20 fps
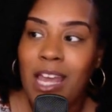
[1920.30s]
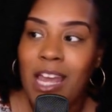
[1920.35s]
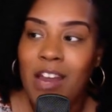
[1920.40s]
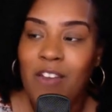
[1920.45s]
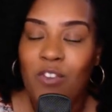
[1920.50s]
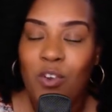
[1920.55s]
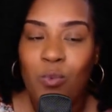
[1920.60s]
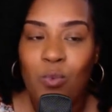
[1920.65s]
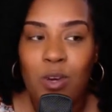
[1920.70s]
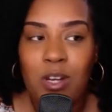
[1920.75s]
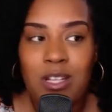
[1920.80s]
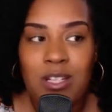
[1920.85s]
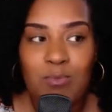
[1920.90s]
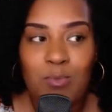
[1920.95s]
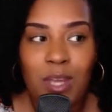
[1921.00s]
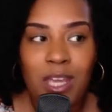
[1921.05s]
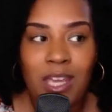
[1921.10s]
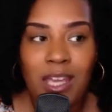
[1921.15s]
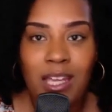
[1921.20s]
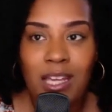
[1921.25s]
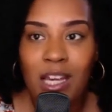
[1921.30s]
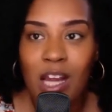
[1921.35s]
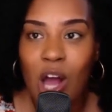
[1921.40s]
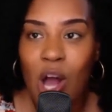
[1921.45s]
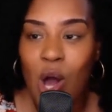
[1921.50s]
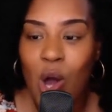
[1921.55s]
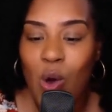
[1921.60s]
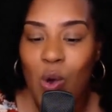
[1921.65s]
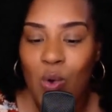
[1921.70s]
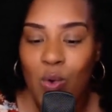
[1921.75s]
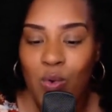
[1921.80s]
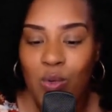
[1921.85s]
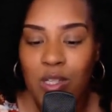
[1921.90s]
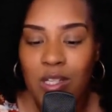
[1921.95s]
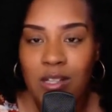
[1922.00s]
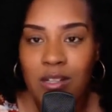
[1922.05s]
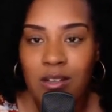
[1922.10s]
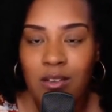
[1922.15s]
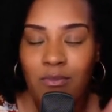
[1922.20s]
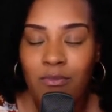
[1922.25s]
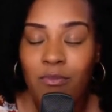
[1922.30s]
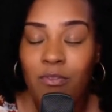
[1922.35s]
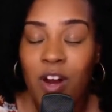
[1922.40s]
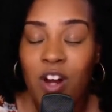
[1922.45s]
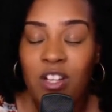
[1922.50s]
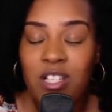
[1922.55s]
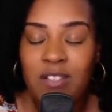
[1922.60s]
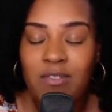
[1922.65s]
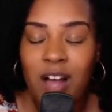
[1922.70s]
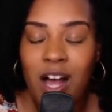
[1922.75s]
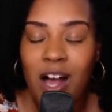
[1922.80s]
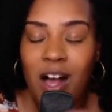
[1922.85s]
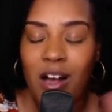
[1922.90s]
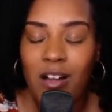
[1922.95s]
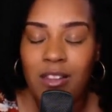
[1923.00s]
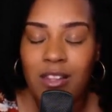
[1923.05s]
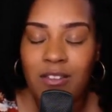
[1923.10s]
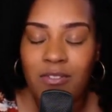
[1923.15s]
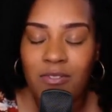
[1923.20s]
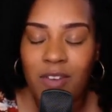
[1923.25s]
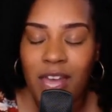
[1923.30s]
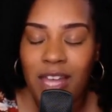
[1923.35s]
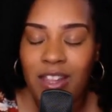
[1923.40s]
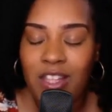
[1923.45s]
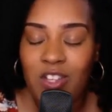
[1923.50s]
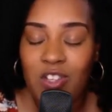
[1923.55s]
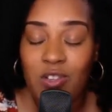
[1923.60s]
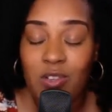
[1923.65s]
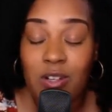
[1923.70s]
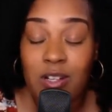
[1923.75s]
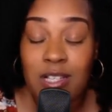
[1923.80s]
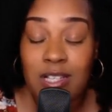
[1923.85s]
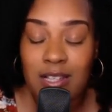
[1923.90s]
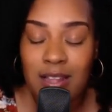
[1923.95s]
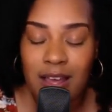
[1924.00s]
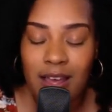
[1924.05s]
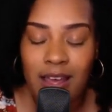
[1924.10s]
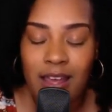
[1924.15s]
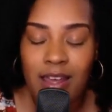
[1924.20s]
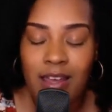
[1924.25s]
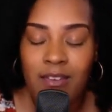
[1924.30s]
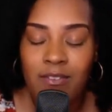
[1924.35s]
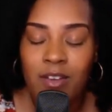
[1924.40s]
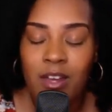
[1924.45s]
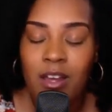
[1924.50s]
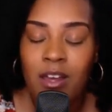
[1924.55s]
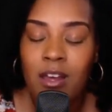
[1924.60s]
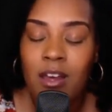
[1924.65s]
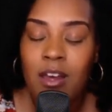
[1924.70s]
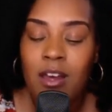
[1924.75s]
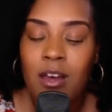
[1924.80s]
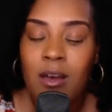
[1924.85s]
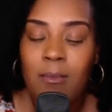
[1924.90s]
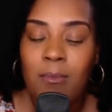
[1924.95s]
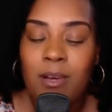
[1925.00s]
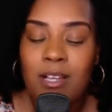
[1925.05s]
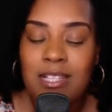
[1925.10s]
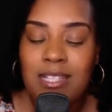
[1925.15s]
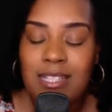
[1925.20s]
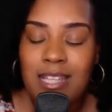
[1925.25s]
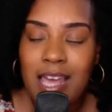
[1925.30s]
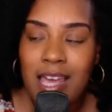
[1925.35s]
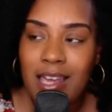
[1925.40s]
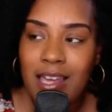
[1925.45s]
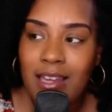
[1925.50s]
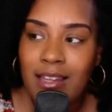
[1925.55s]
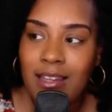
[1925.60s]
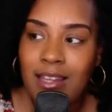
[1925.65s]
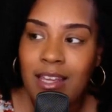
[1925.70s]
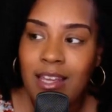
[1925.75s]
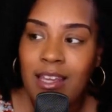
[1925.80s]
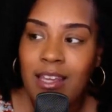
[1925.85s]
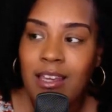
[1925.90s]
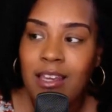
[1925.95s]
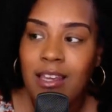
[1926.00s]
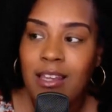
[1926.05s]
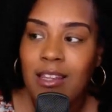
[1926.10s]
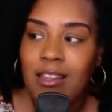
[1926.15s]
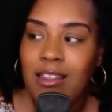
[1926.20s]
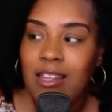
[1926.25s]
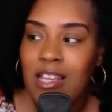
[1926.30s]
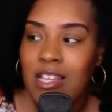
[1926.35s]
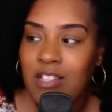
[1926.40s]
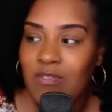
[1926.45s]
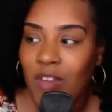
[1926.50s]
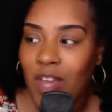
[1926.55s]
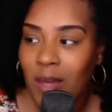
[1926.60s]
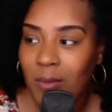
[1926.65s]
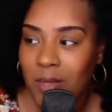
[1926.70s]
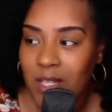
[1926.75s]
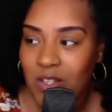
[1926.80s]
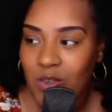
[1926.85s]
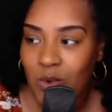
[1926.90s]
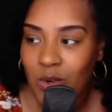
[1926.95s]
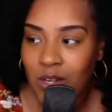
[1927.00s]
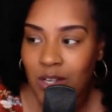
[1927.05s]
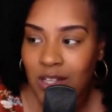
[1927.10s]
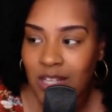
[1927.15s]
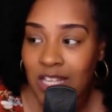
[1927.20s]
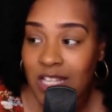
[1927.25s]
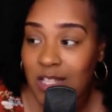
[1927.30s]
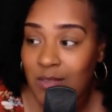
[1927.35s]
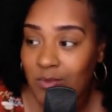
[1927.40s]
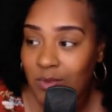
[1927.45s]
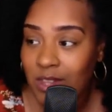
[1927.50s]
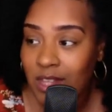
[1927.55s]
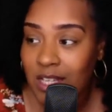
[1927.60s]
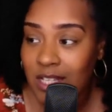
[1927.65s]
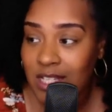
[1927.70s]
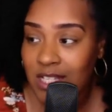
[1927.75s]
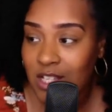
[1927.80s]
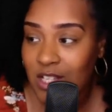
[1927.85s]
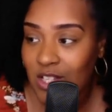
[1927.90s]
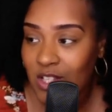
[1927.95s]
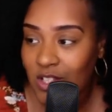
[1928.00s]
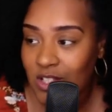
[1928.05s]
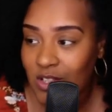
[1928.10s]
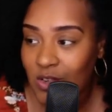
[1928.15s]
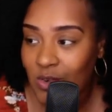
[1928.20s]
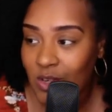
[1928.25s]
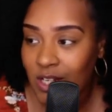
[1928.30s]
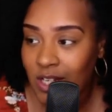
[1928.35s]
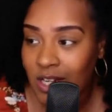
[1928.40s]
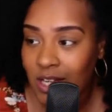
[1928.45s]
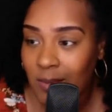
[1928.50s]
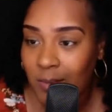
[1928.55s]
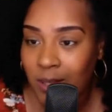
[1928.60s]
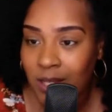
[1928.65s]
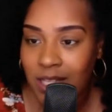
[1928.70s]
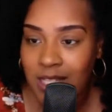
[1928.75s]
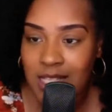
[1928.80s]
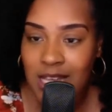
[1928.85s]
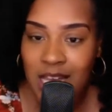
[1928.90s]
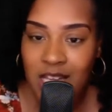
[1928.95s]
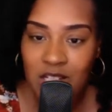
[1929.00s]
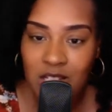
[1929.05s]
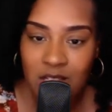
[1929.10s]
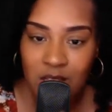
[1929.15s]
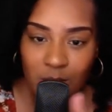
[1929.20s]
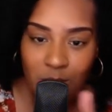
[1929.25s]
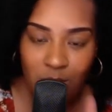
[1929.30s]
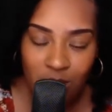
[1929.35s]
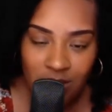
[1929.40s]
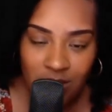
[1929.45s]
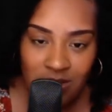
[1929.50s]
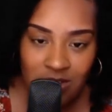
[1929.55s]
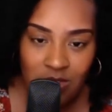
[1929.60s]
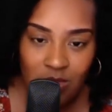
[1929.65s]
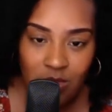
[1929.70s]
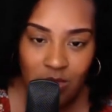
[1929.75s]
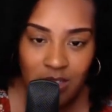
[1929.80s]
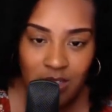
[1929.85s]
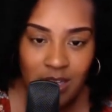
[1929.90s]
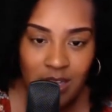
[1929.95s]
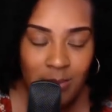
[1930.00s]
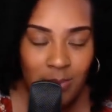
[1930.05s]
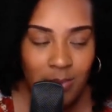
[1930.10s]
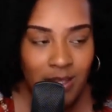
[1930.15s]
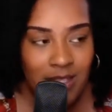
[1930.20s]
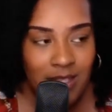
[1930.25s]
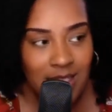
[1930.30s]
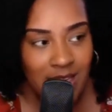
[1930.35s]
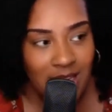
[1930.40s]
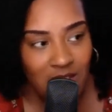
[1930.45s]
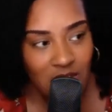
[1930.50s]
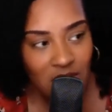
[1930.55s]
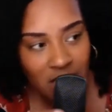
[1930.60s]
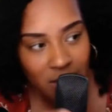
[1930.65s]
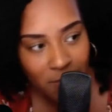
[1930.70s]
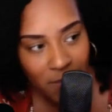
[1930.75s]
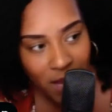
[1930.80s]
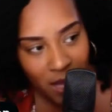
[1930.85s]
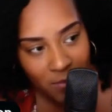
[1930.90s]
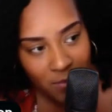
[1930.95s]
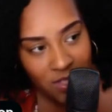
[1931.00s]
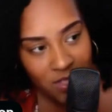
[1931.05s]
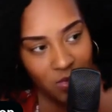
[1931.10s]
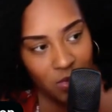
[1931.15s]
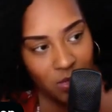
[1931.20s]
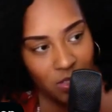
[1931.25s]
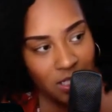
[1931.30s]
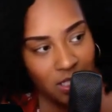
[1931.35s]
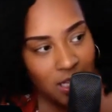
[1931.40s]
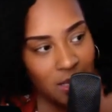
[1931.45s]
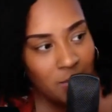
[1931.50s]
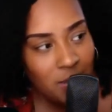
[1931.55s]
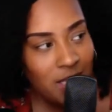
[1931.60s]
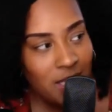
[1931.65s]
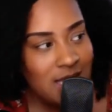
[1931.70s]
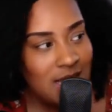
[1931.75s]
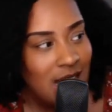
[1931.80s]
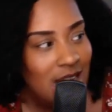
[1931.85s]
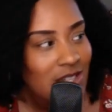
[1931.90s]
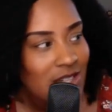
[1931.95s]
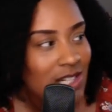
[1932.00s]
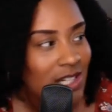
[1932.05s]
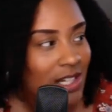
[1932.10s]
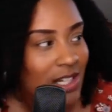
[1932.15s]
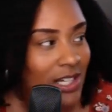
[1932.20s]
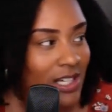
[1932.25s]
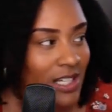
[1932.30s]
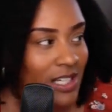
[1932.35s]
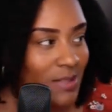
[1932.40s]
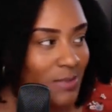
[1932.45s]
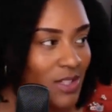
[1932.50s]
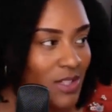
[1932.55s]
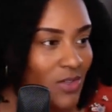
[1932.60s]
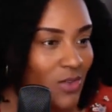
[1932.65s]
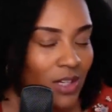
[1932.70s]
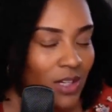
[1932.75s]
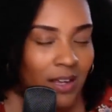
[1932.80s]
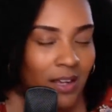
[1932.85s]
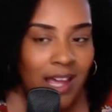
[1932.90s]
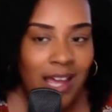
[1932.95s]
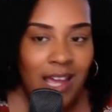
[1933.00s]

everyone's being owned. First of all, the fact that you're a slave, but secondly, this family's going, the sister's going to their plantation, the brother's going to their plantation, the mama's going to their plantation, the husband's going to,